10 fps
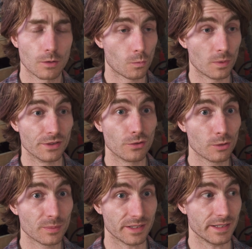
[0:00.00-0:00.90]
Well,
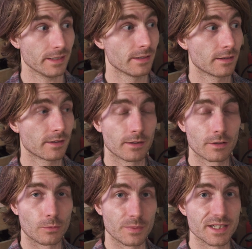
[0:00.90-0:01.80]
normally
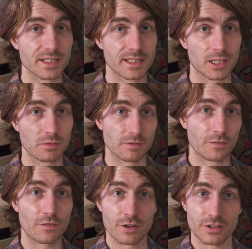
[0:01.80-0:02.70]
we just stick with a
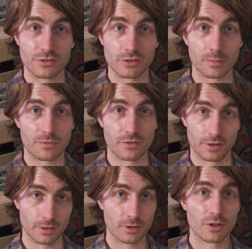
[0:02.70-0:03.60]
32 up
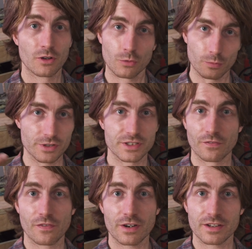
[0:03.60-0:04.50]
front. We used a
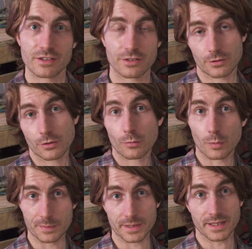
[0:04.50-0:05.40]
32
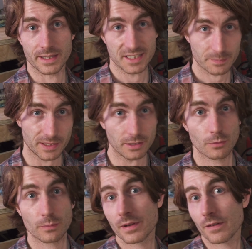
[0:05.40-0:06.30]
when we had 9 speed.
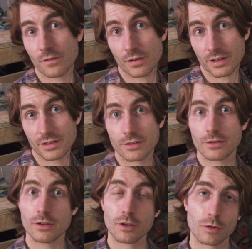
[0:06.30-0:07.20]
We had
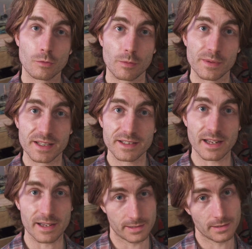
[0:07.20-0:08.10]
32 when we had
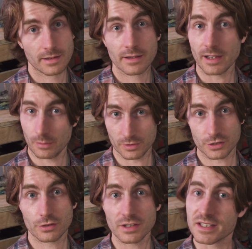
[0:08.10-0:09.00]
10. And we're
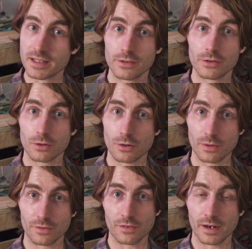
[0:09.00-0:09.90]
sure as hell not
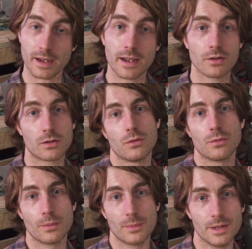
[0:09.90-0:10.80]
going for a higher or
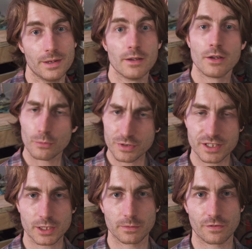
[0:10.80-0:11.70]
lower one. We're
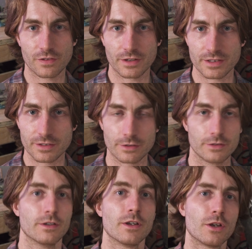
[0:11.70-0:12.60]
sticking with
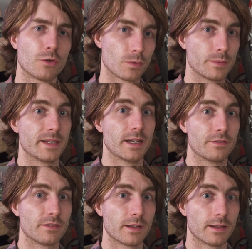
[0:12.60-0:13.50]
32 when we
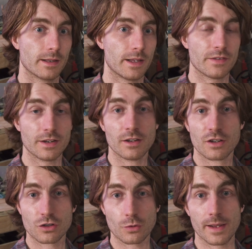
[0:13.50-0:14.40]
have 11,
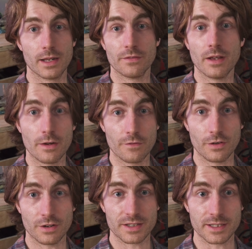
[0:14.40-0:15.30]
12 and
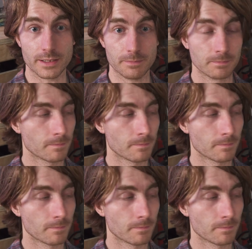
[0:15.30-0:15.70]
13.